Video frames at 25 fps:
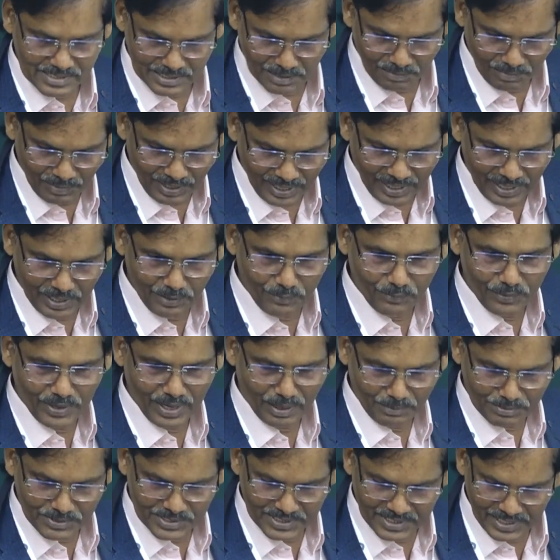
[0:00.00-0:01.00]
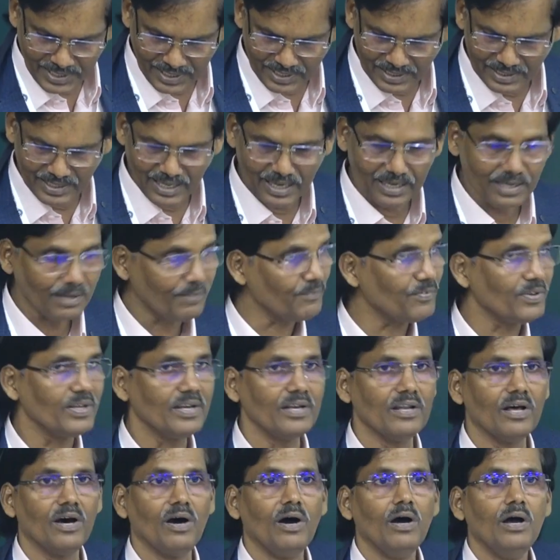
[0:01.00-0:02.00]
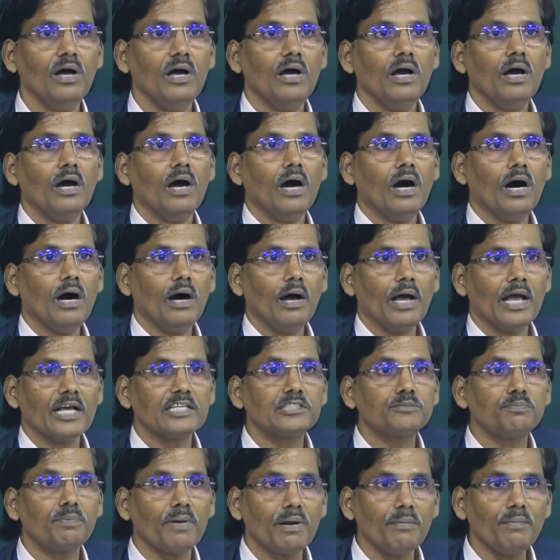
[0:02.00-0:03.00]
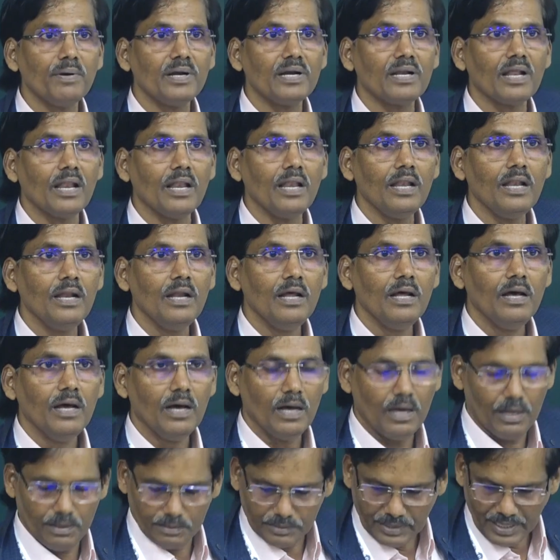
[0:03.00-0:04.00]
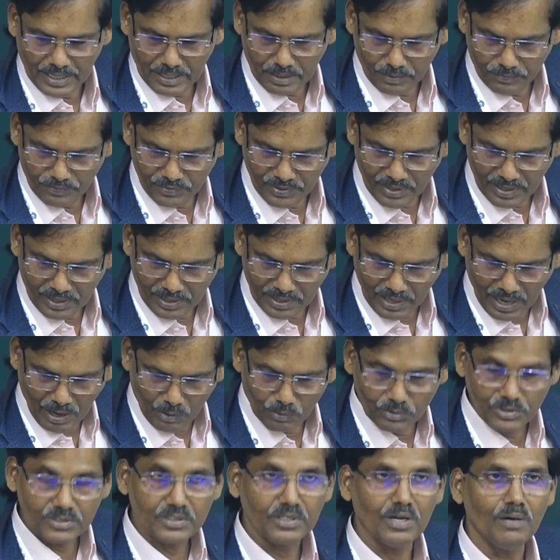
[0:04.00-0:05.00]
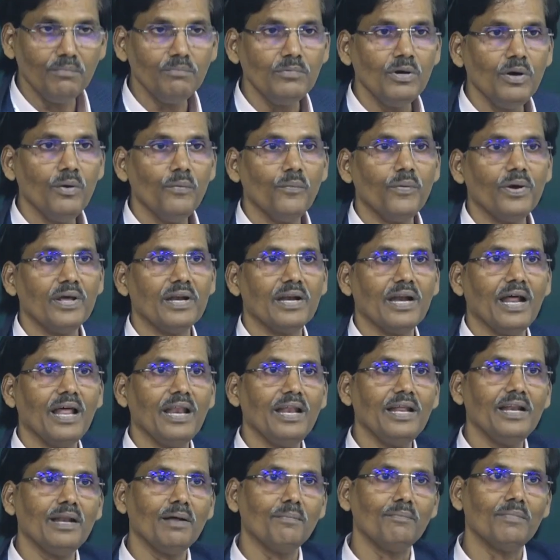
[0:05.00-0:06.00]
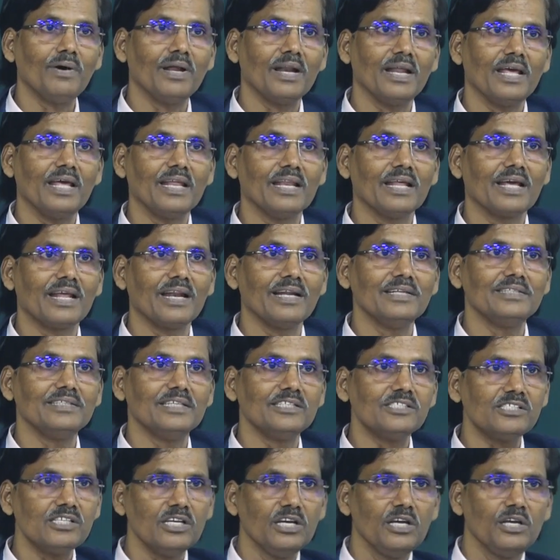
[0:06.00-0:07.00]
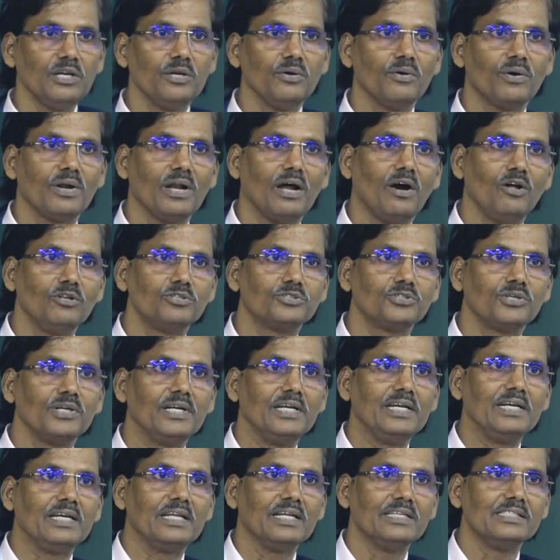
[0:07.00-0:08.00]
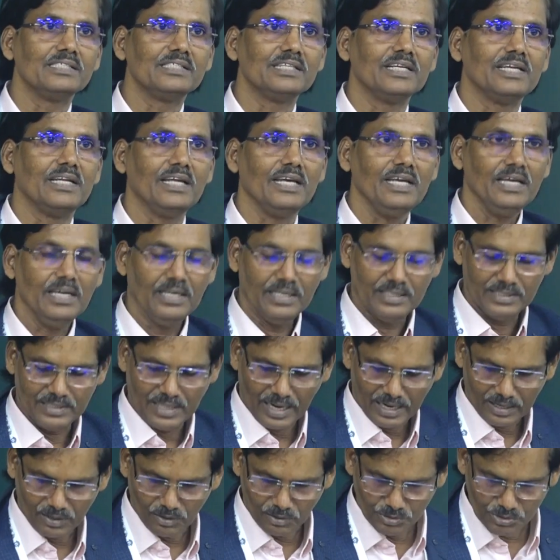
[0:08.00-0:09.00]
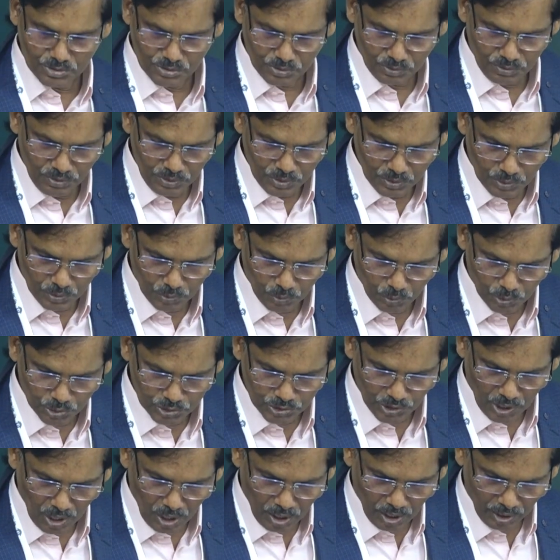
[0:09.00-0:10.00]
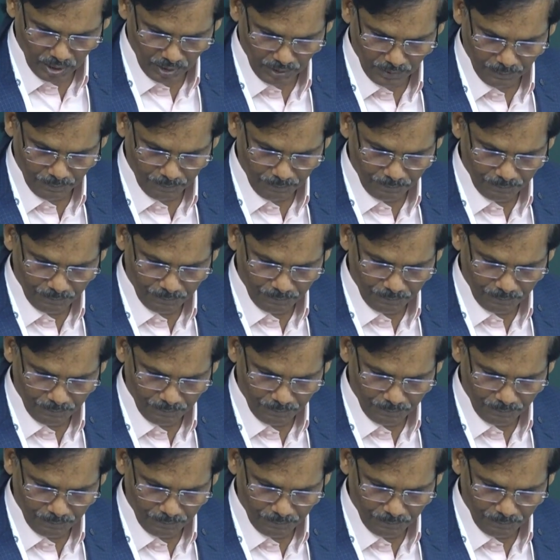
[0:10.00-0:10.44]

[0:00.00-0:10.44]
Similarly, we have seen that if in experimental that of your outcome, when Rayleigh number increases, your also intensity that also goes on.